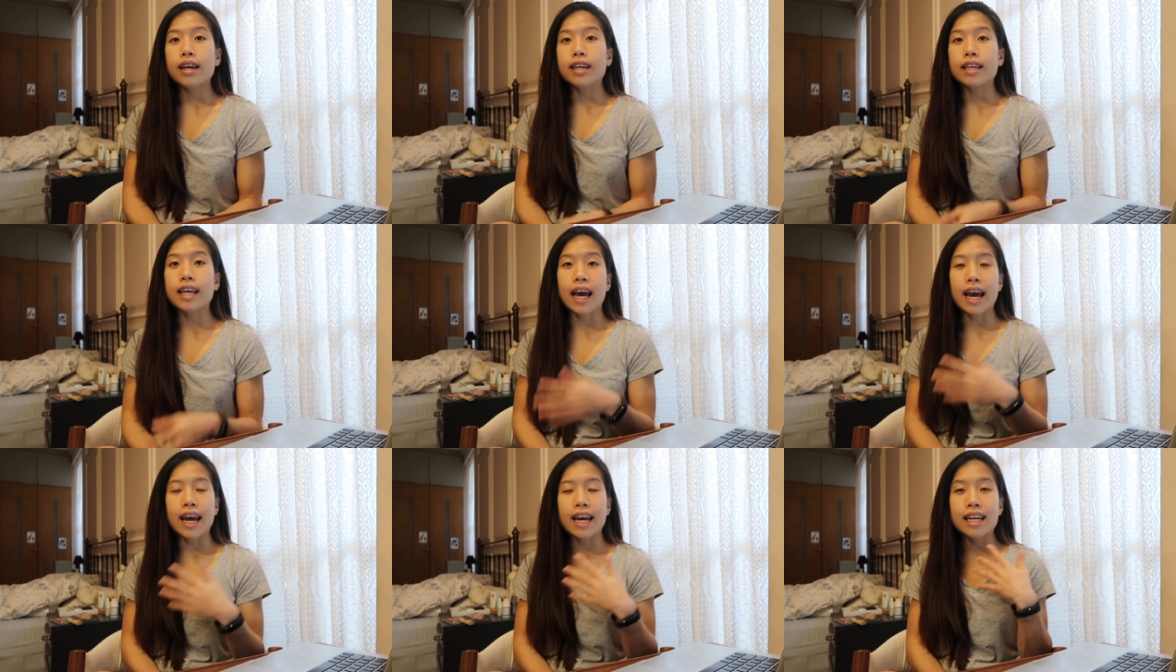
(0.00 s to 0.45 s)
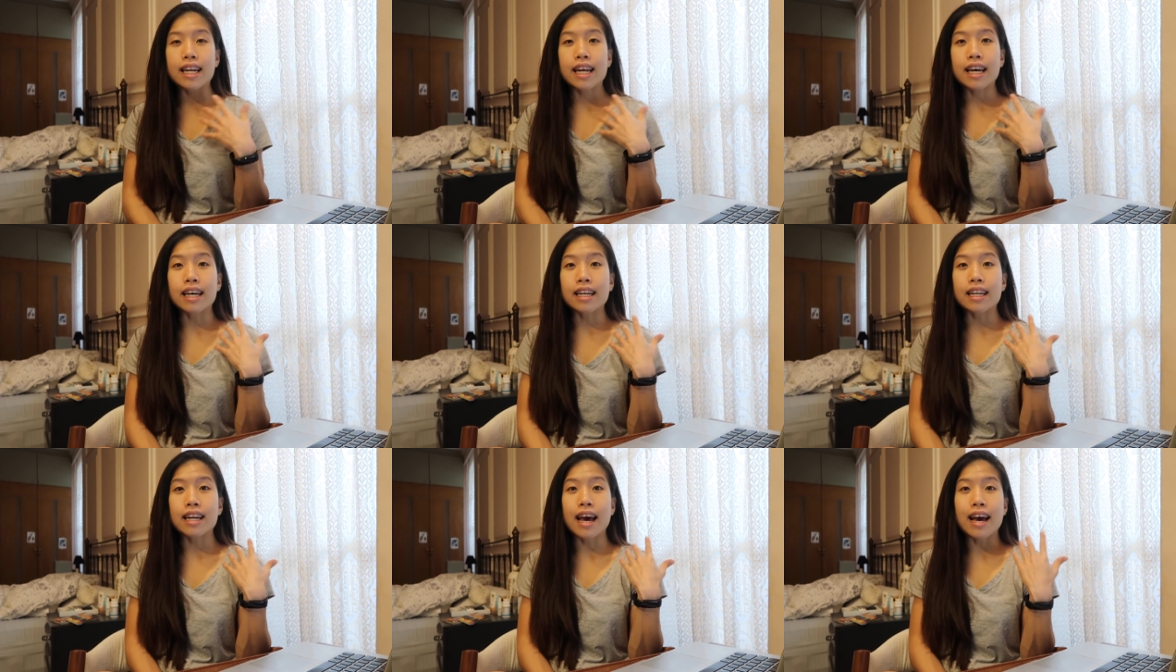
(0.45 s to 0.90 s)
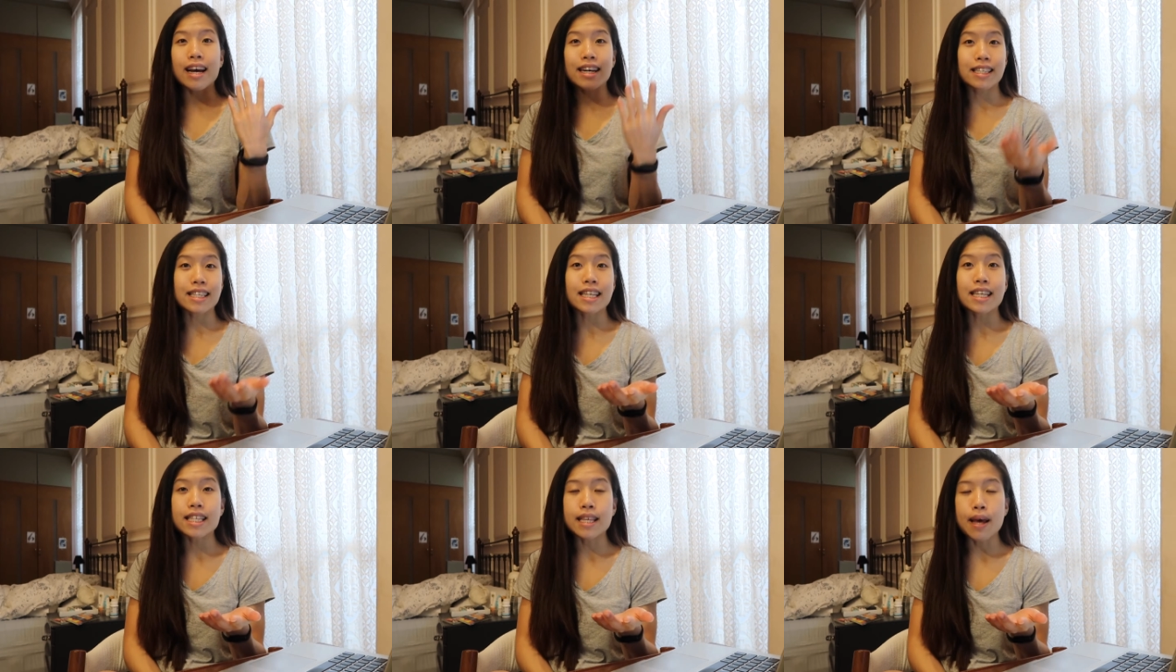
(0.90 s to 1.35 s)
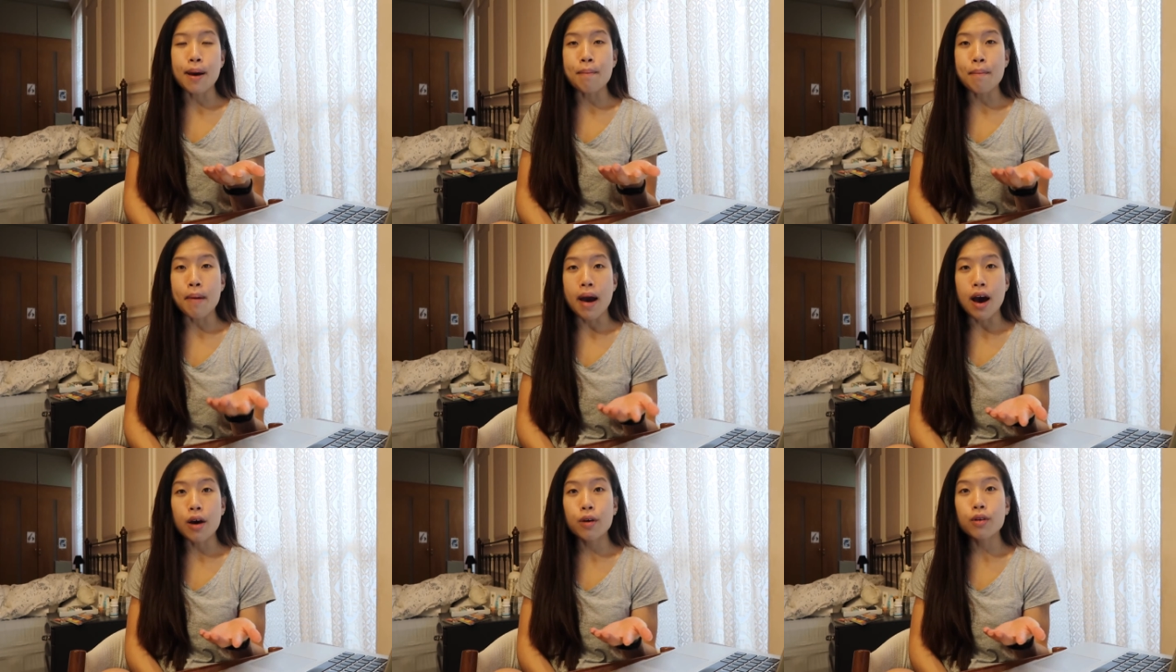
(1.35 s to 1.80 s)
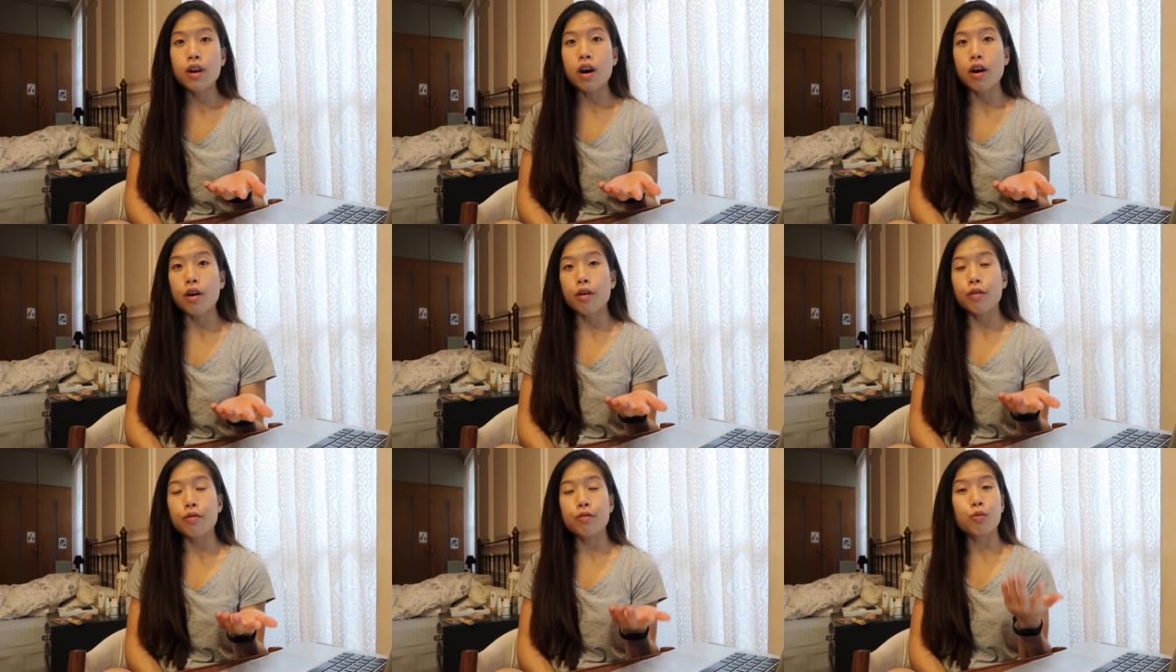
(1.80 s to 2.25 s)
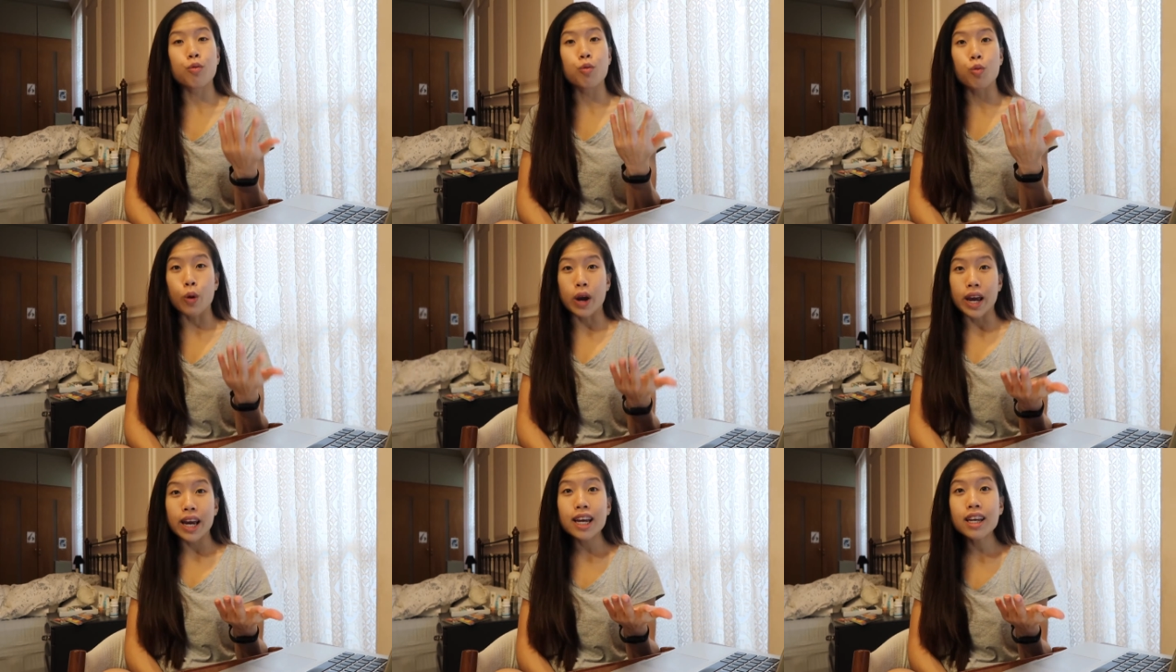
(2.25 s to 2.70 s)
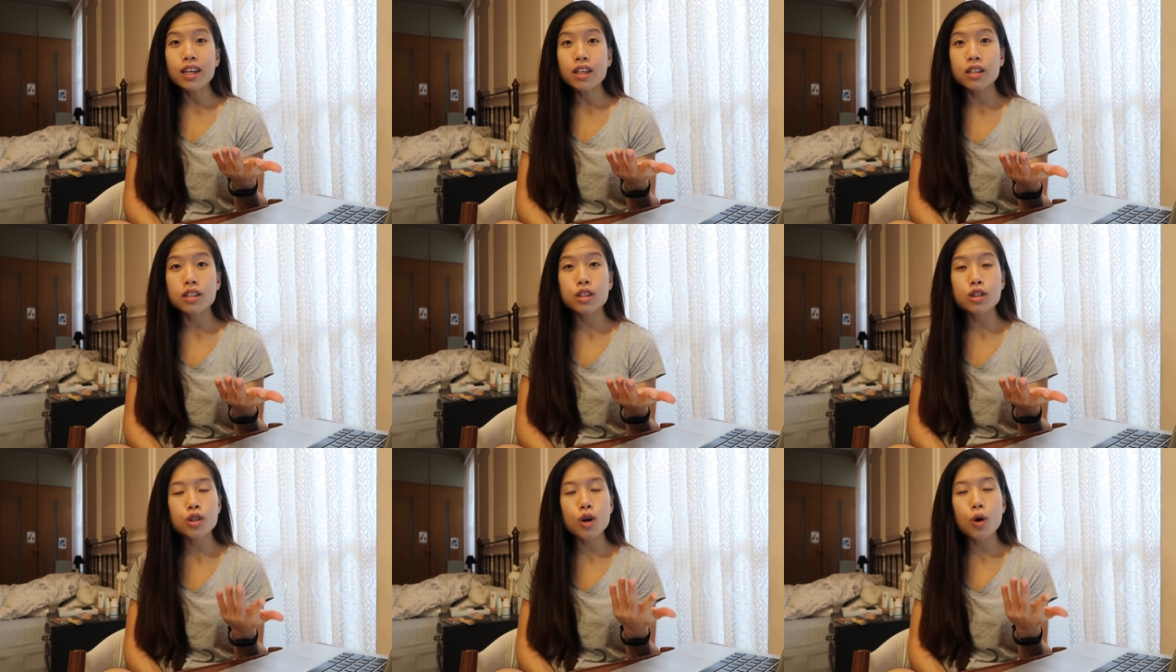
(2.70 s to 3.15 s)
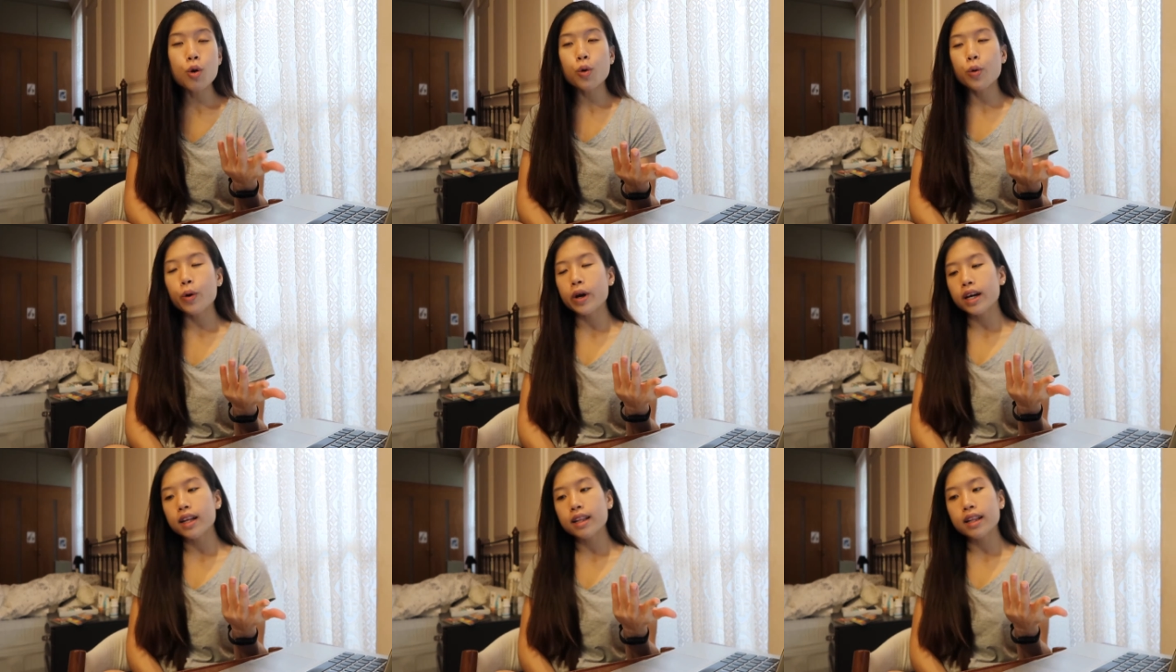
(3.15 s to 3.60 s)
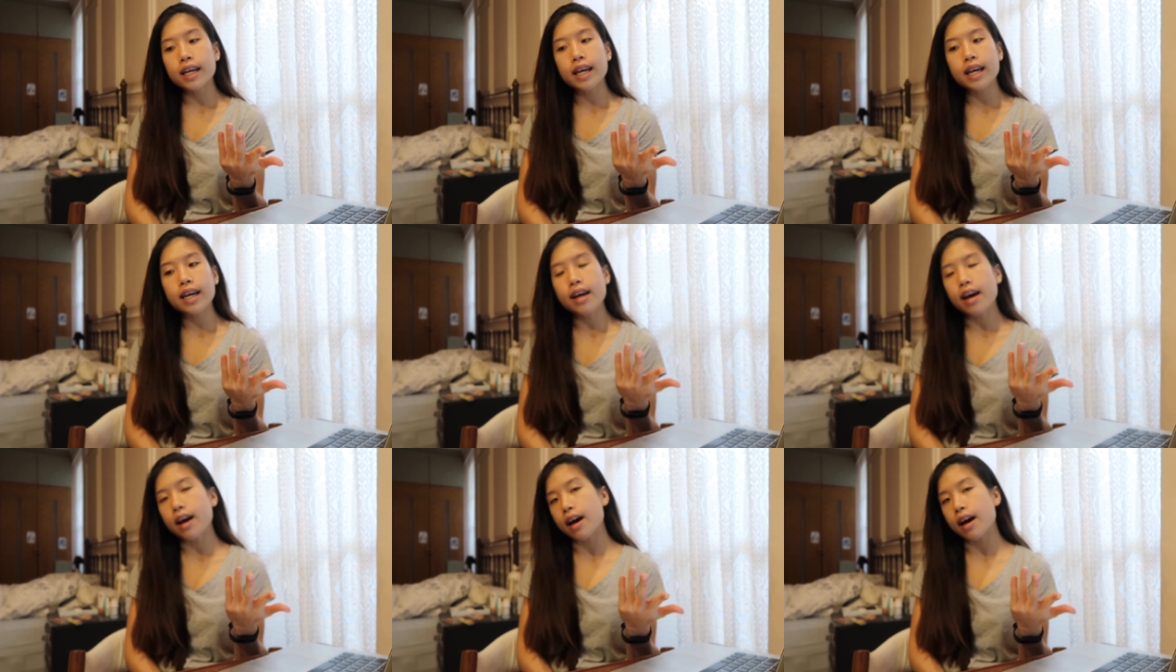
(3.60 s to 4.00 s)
gain an excess amount of weight so quickly.